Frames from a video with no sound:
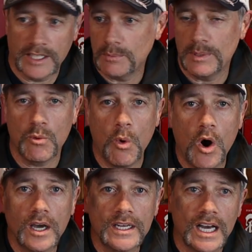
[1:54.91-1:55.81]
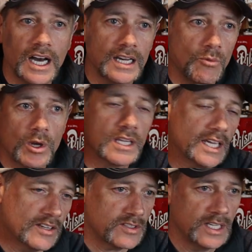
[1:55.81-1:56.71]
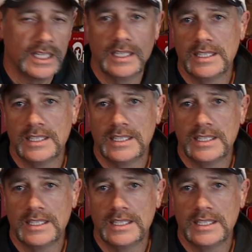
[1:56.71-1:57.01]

It could be 1 on one list,